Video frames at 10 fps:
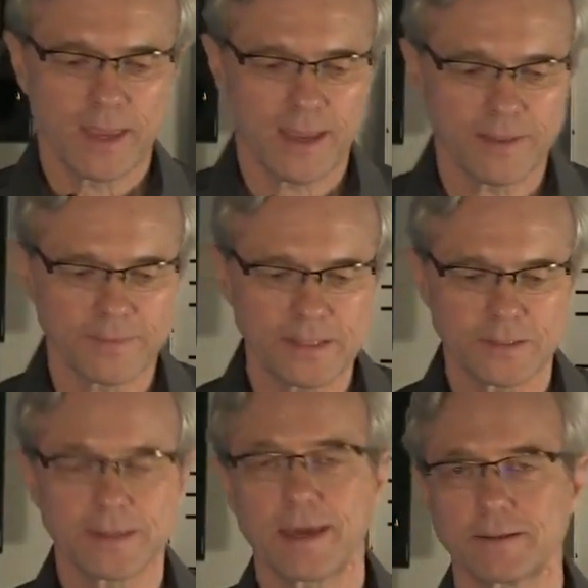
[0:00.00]
And these
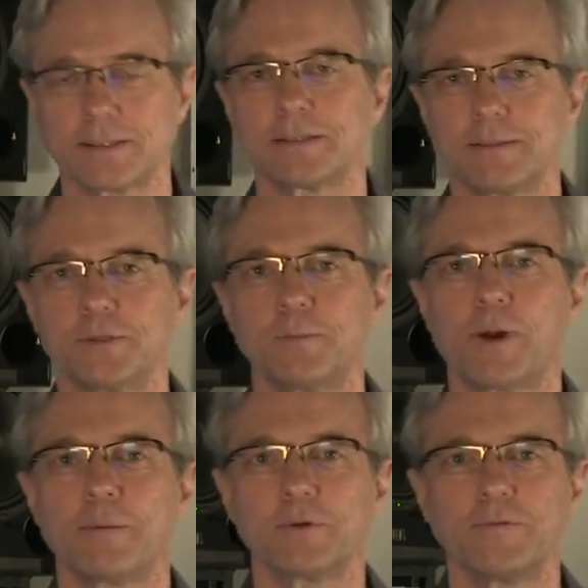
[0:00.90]
are the kind of systems you
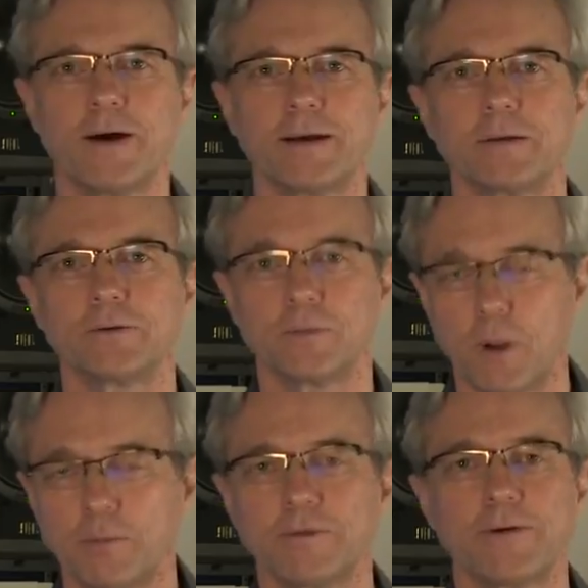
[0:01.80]
probably will find on your
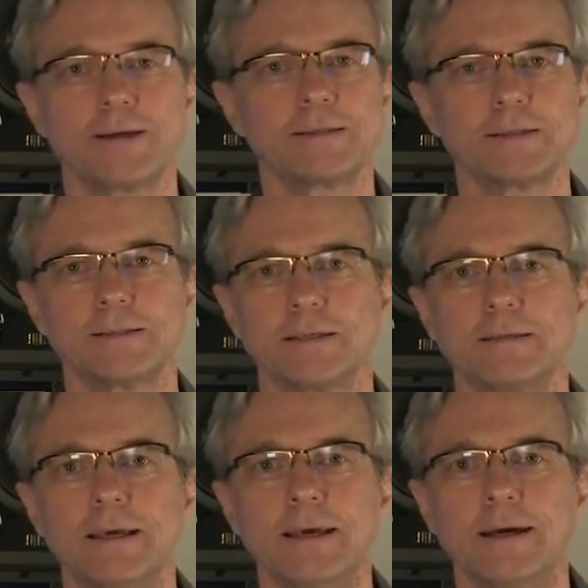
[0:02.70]
mobile devices,
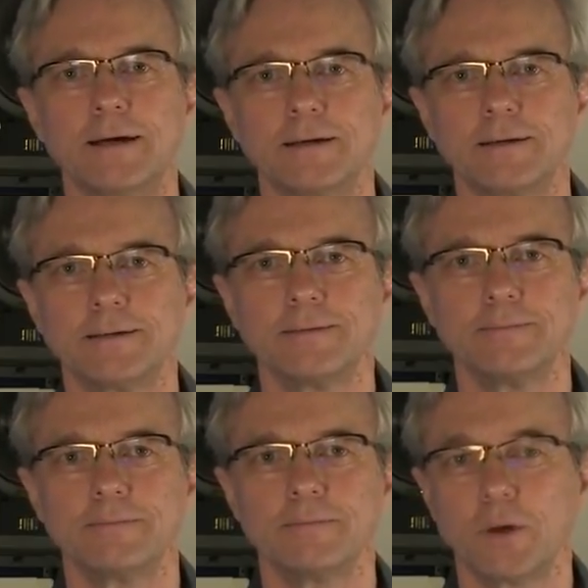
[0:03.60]
and
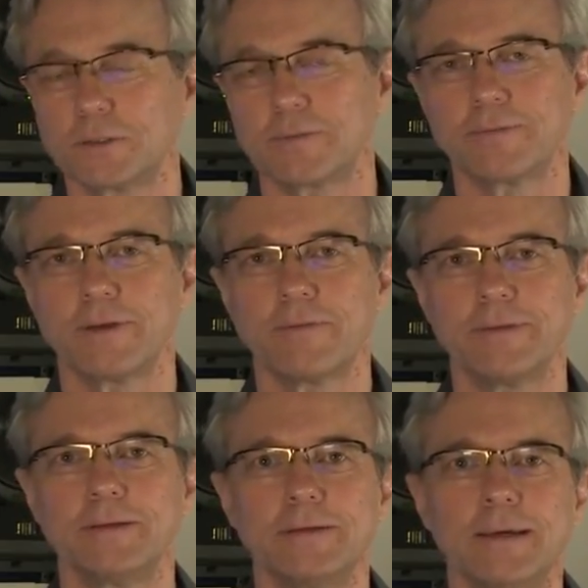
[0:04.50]
most of
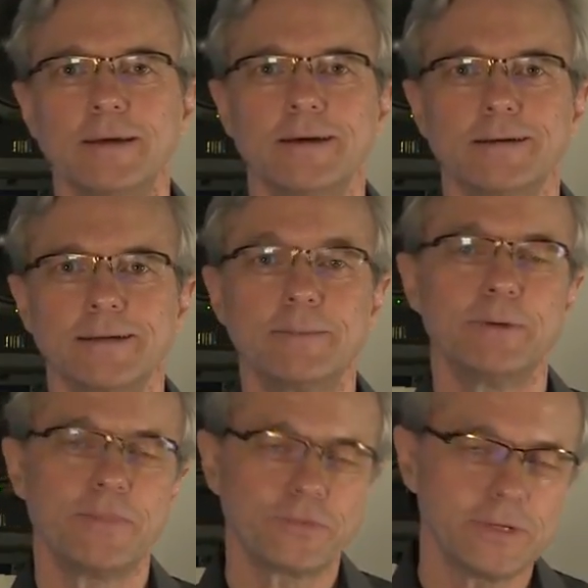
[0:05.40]
the
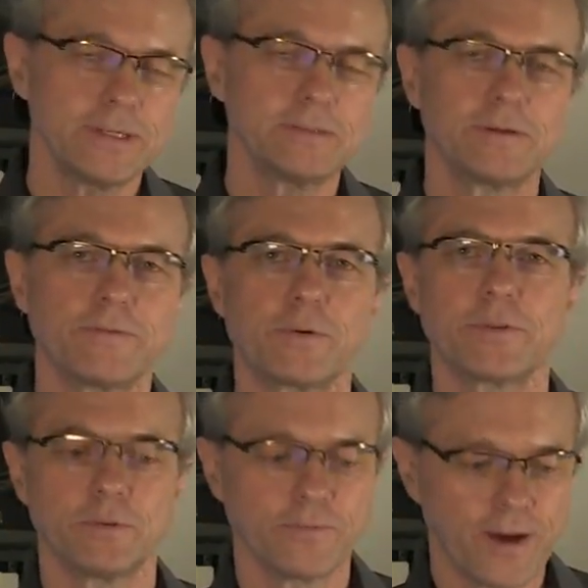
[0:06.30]
MP3s and so
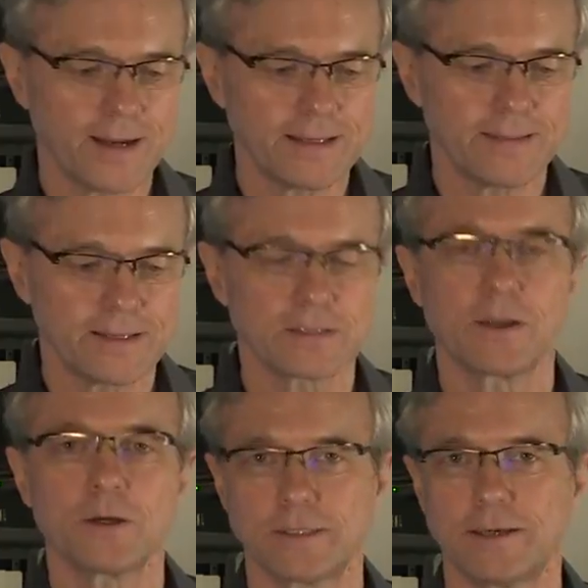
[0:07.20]
forth you will find in this
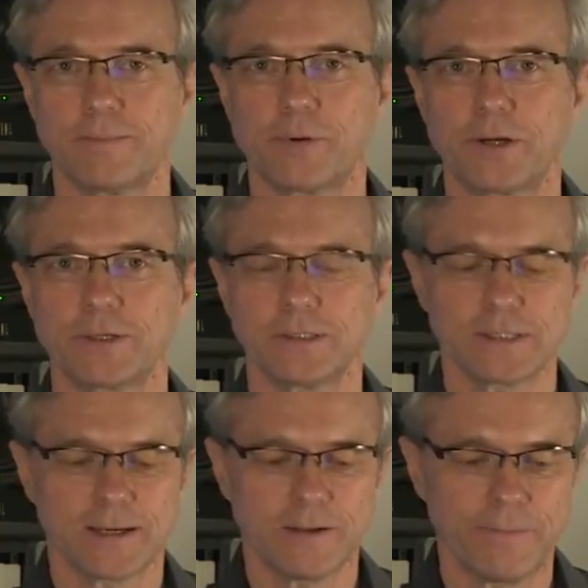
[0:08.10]
lossy compression
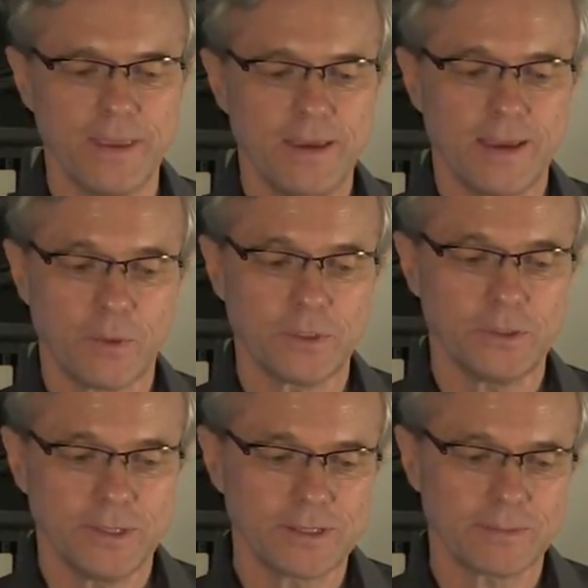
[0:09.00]
style. And what
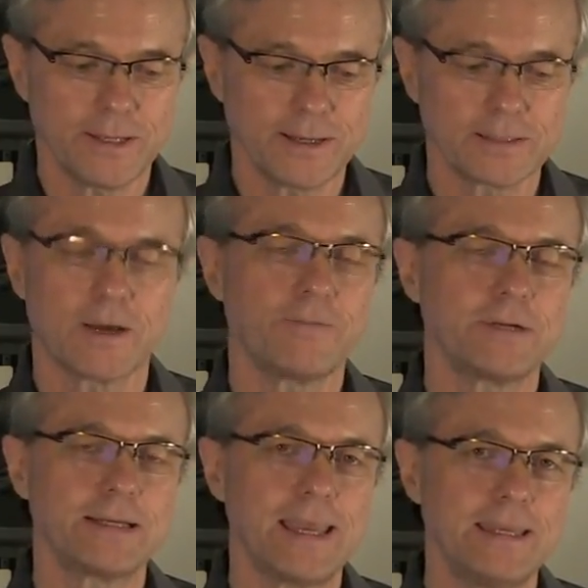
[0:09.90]
you end up getting is often
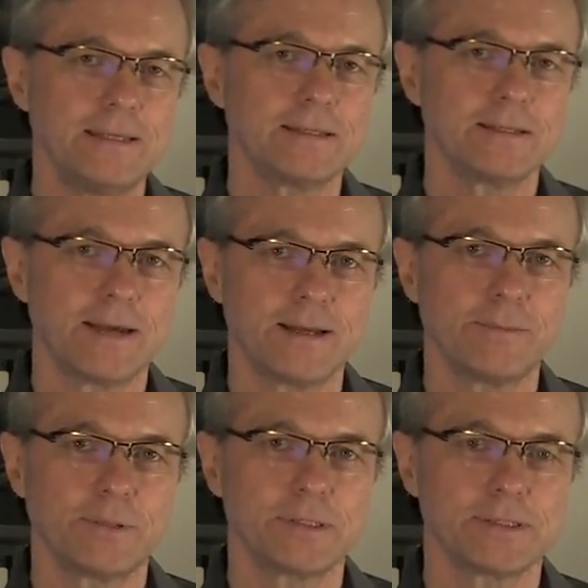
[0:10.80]
an 80 to
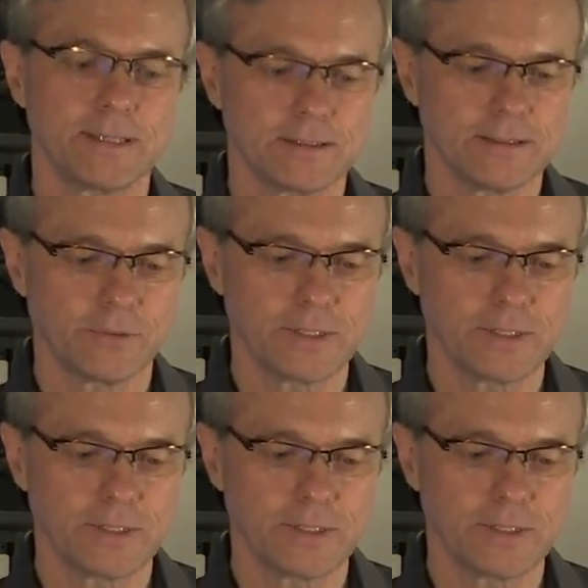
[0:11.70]
90%